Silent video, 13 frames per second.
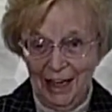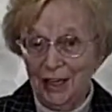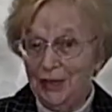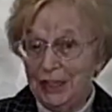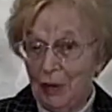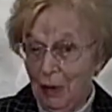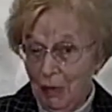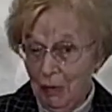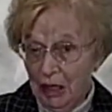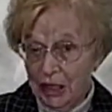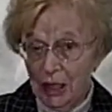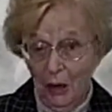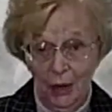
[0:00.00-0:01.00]
You see, we
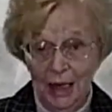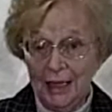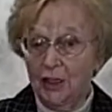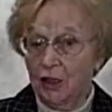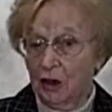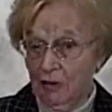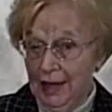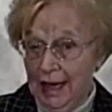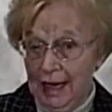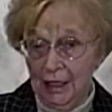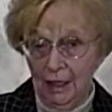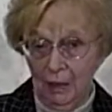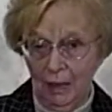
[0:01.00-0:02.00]
must know He's the
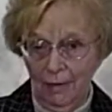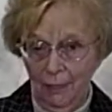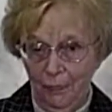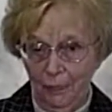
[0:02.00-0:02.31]
Creator.